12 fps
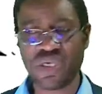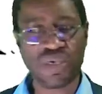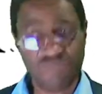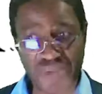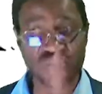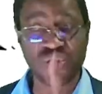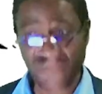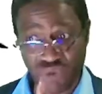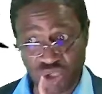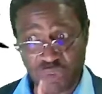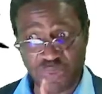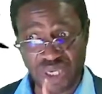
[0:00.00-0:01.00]
but you have
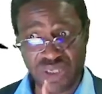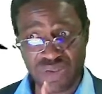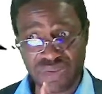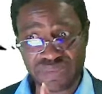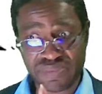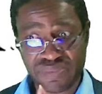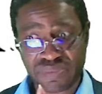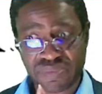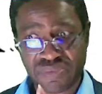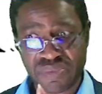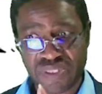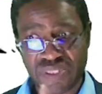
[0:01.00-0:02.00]
not paid.
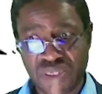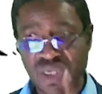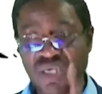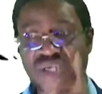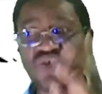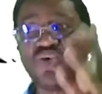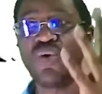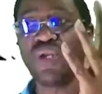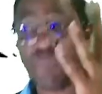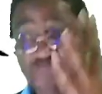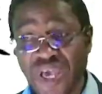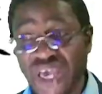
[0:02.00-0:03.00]
You will
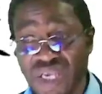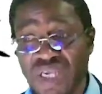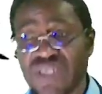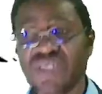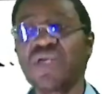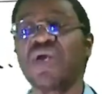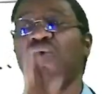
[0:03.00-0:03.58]
pay it